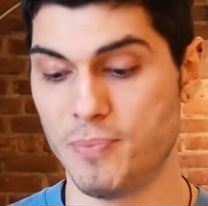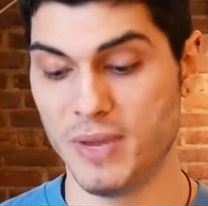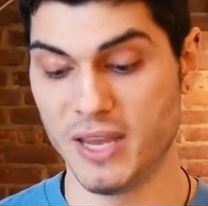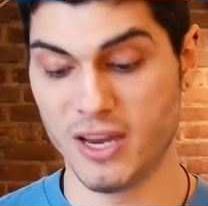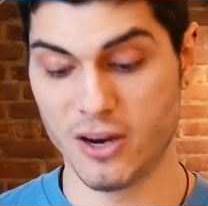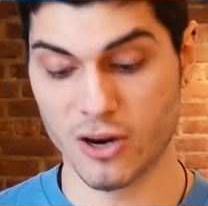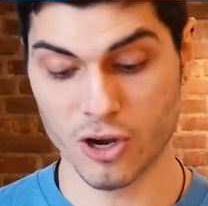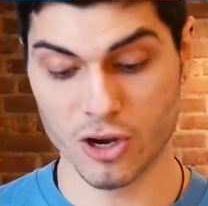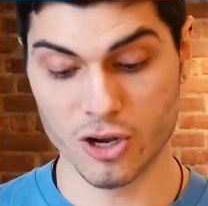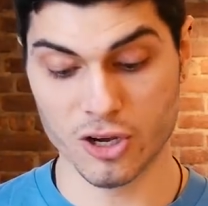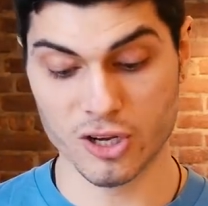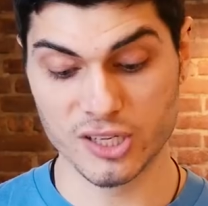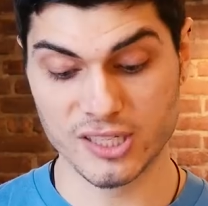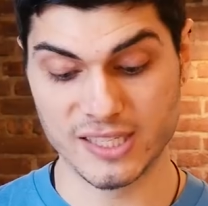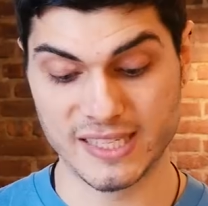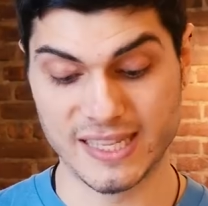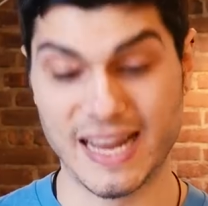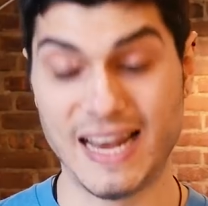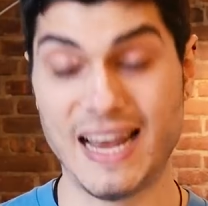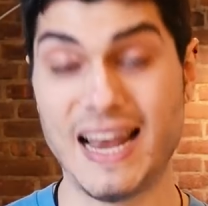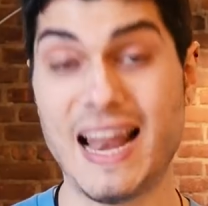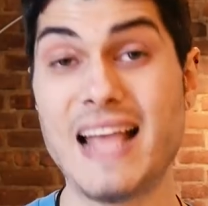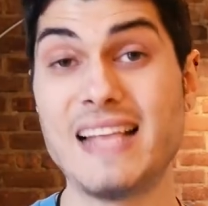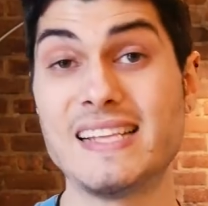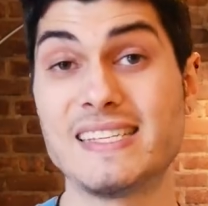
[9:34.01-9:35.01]
because the
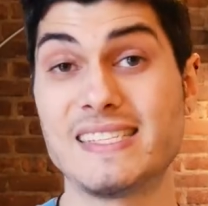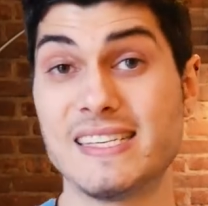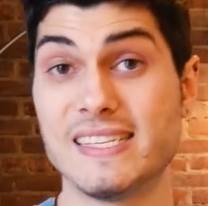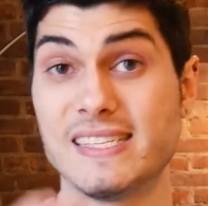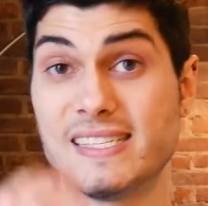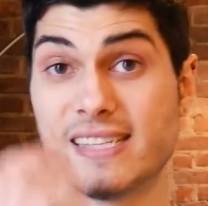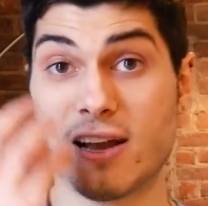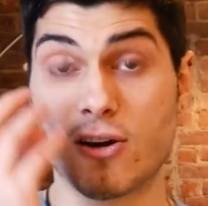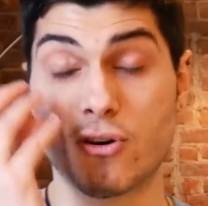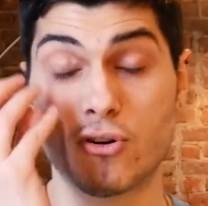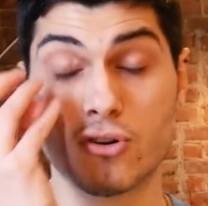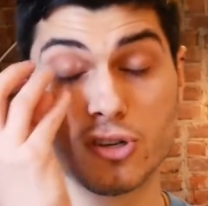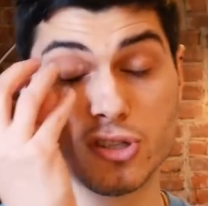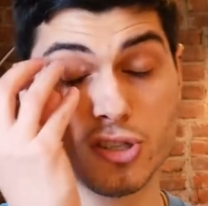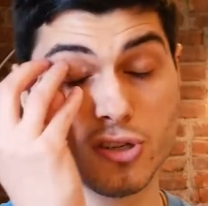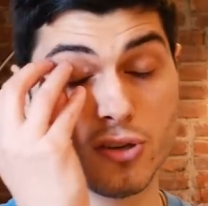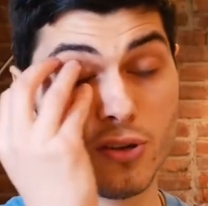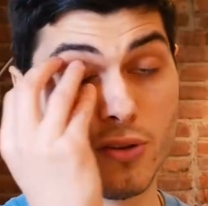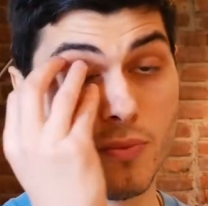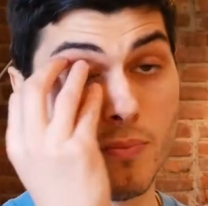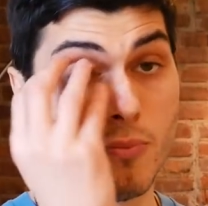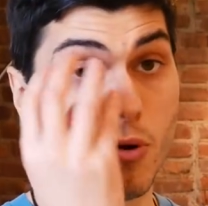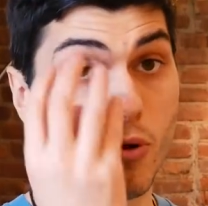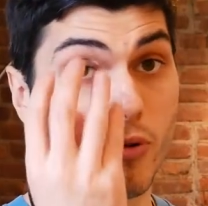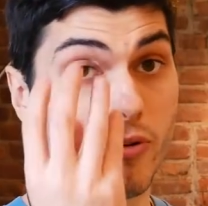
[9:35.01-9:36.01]
lenses are
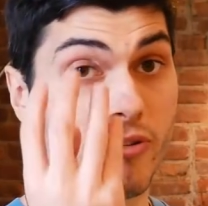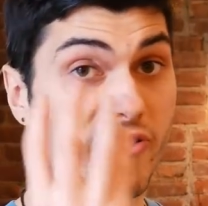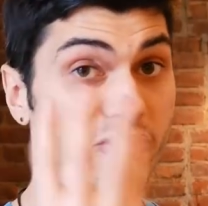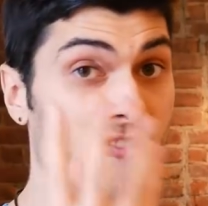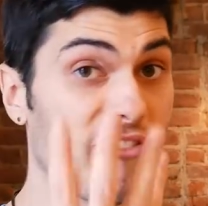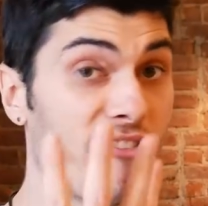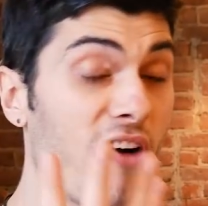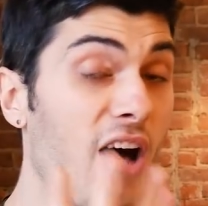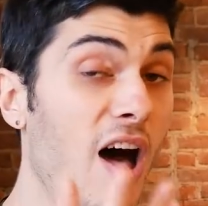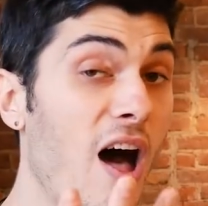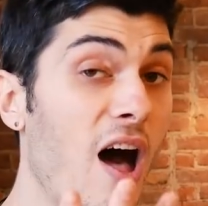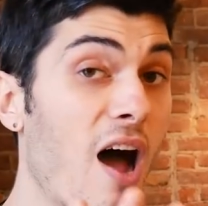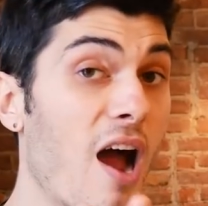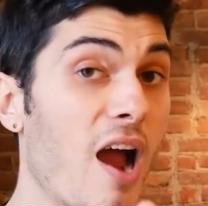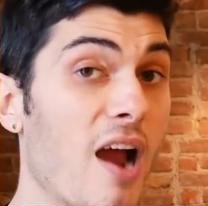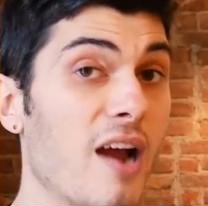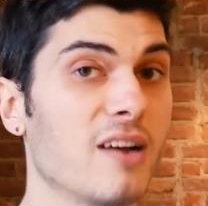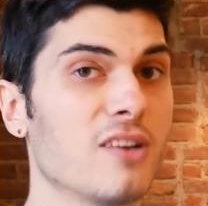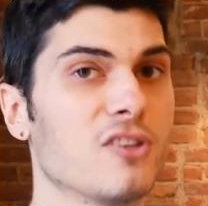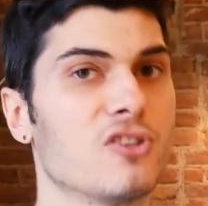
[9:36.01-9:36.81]
also more far,